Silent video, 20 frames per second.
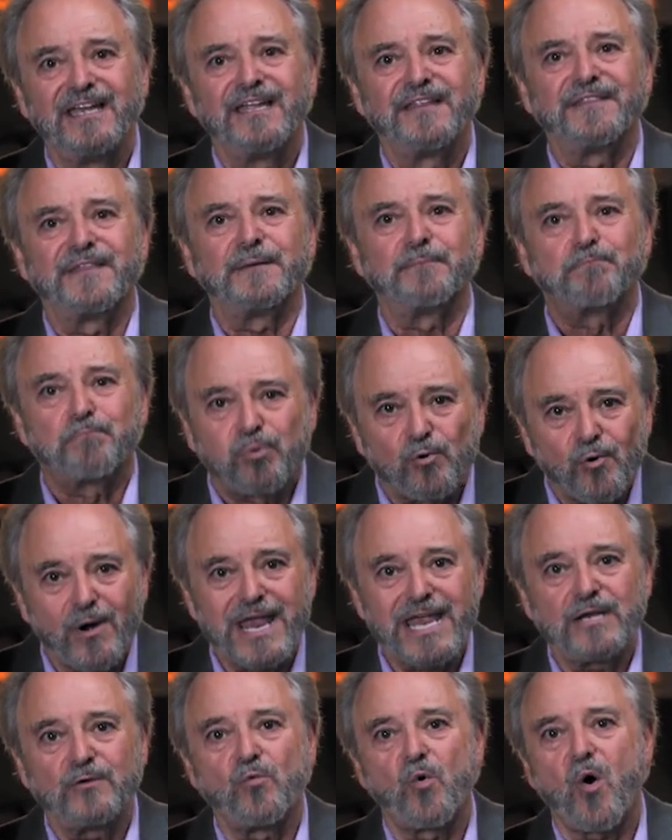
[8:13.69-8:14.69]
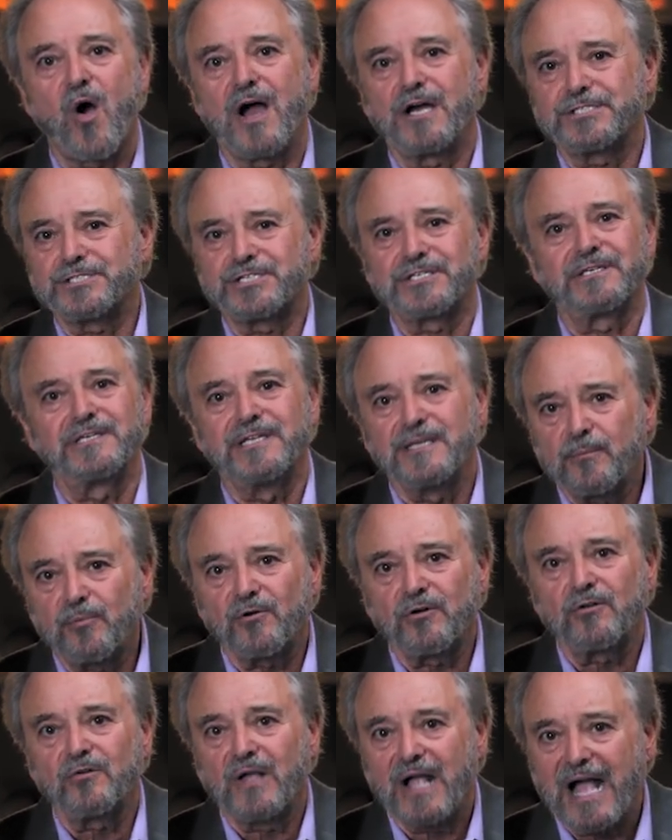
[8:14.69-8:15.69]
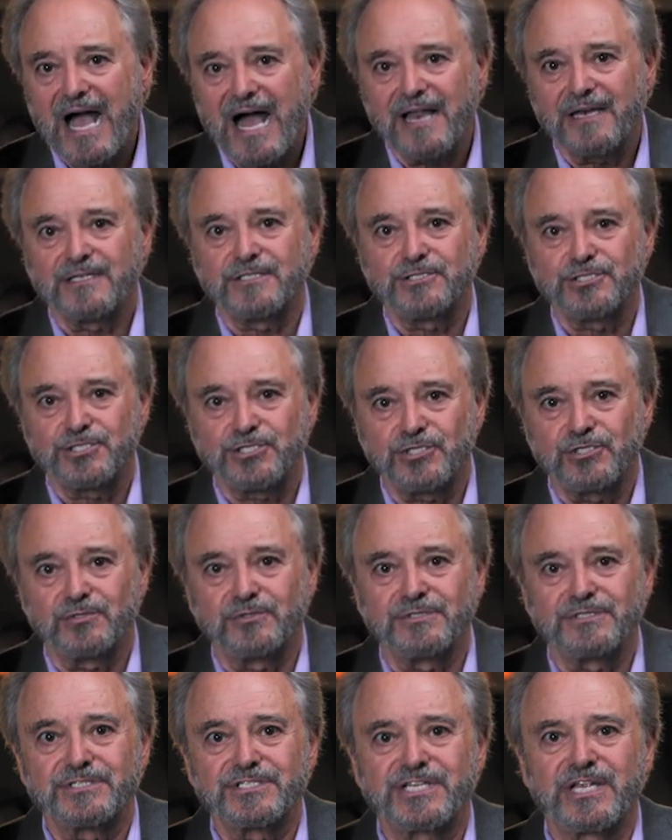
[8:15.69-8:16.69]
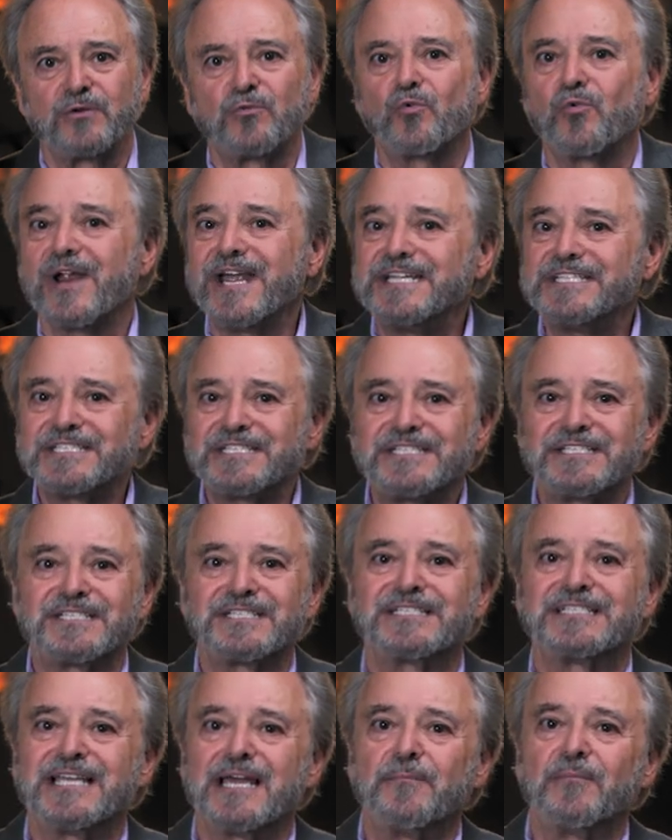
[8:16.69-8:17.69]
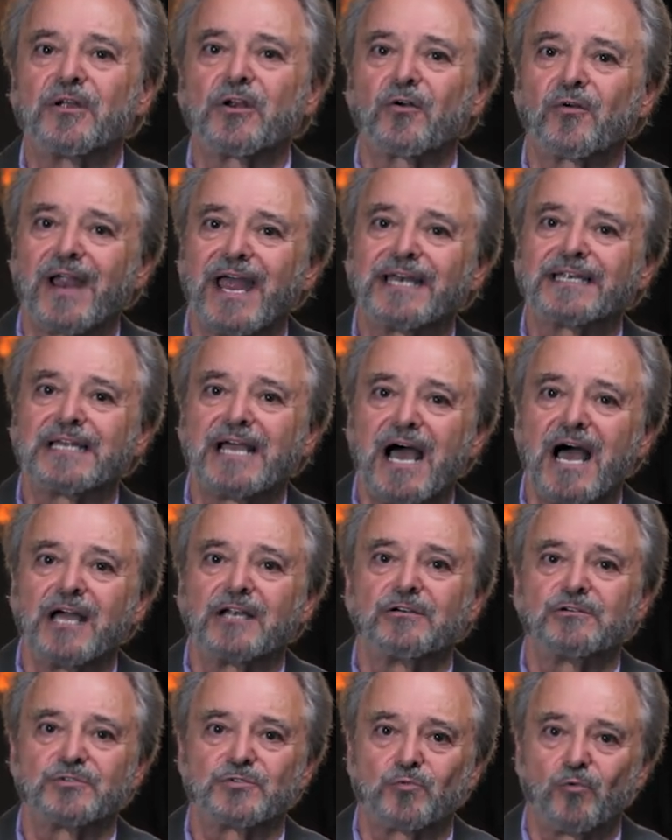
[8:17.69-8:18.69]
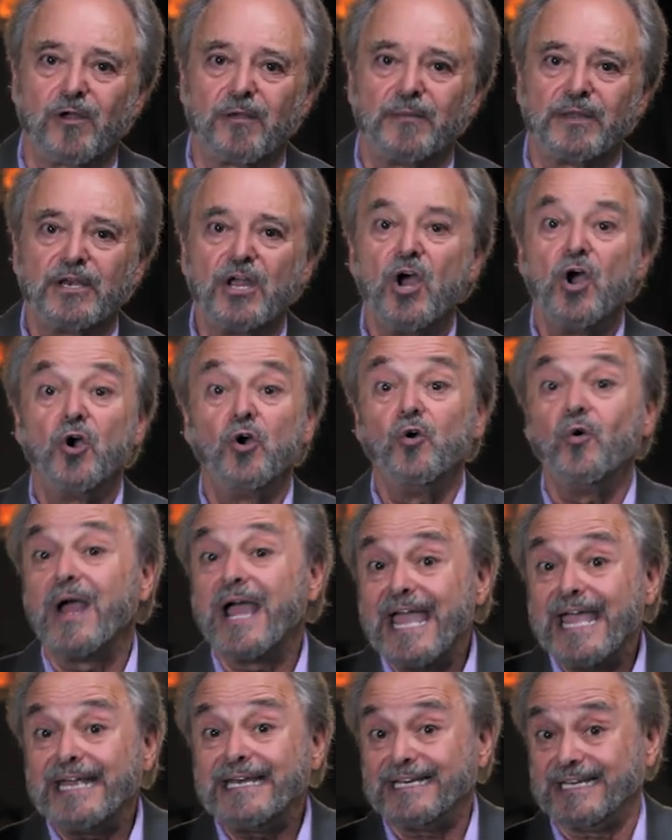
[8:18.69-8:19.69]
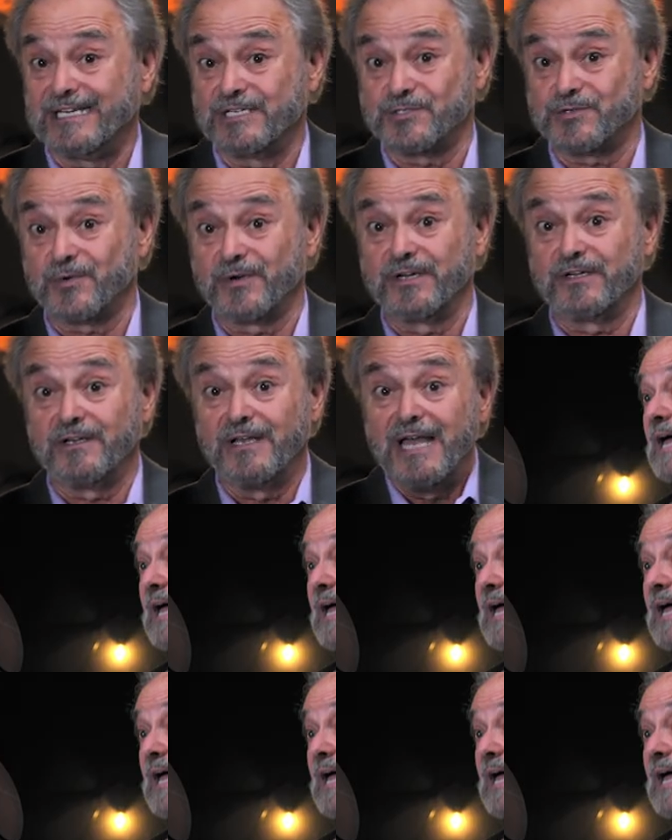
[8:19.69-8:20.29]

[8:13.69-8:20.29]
that brainwashed liberal college students and racist Democrat congresswomen who hate Israel,